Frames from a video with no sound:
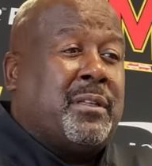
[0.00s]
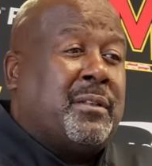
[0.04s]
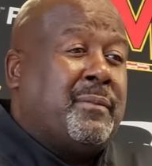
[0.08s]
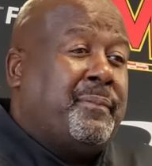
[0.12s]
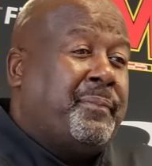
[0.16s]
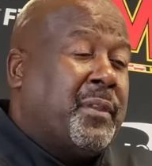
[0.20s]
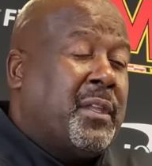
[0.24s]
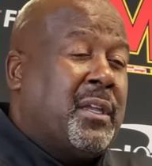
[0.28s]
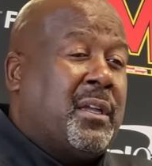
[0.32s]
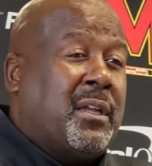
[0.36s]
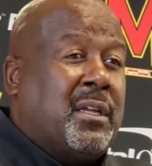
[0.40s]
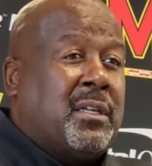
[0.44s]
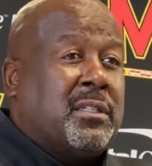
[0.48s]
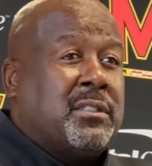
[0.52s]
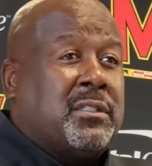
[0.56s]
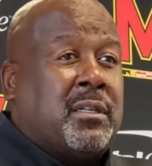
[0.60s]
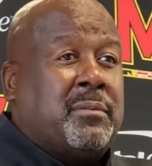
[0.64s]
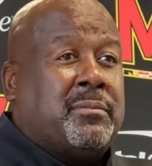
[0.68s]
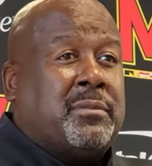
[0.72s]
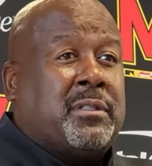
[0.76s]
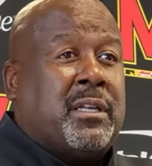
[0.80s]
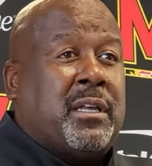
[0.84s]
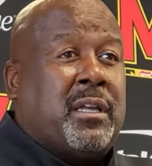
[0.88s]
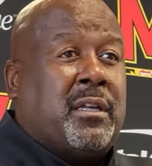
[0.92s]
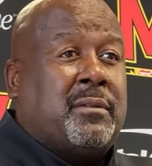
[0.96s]
And
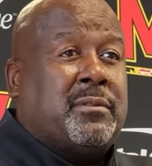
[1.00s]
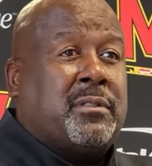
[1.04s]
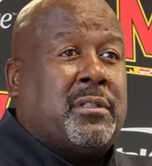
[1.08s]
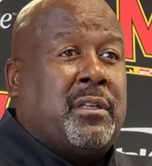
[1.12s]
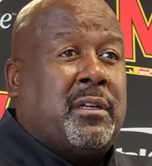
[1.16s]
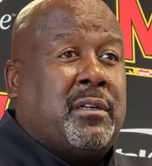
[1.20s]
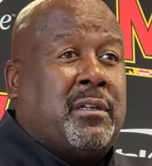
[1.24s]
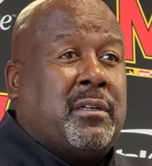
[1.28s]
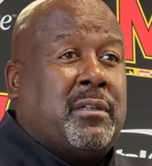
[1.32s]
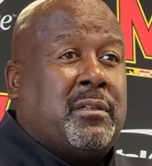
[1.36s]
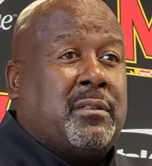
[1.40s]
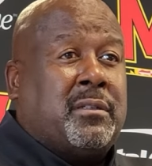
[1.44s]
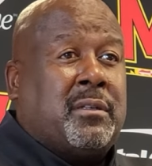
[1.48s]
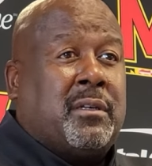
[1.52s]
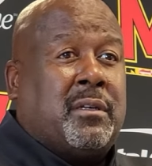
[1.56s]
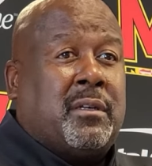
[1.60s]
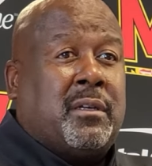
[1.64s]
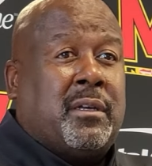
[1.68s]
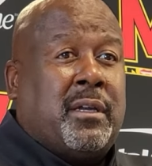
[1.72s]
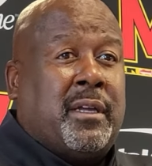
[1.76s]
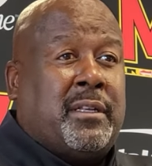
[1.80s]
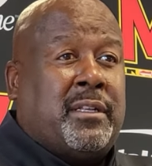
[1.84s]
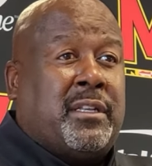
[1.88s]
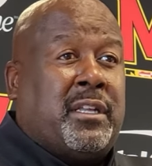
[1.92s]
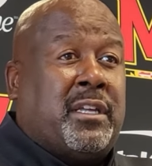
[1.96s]
sometimes there's
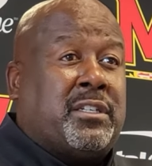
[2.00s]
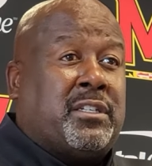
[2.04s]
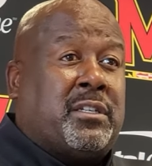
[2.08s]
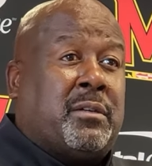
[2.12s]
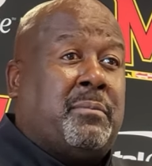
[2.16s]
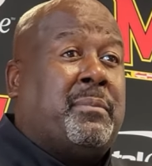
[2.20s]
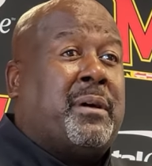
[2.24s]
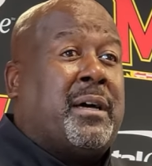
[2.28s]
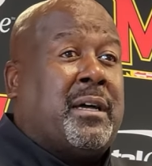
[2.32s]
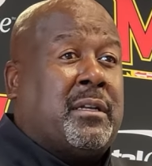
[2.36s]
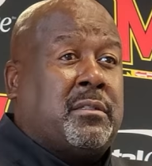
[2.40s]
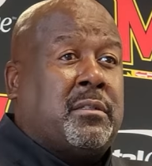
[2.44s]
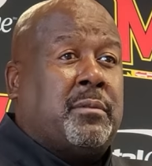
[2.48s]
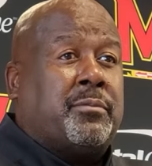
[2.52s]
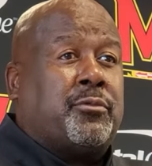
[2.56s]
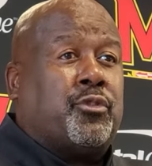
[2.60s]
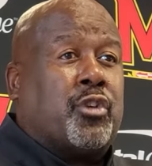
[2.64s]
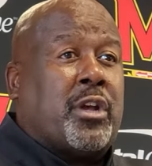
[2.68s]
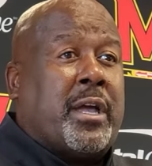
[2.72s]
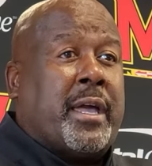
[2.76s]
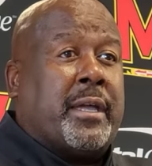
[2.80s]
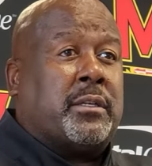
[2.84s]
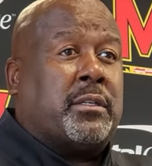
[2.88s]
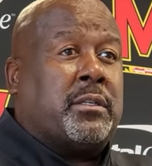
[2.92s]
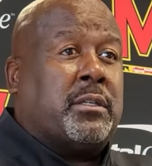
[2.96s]
addition by
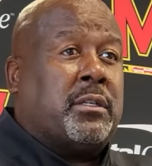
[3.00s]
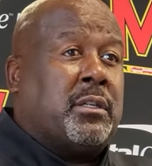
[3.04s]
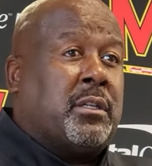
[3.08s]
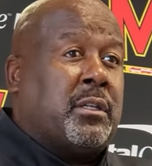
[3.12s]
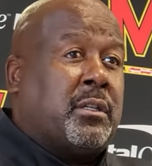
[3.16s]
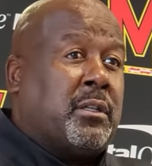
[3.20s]
subtraction.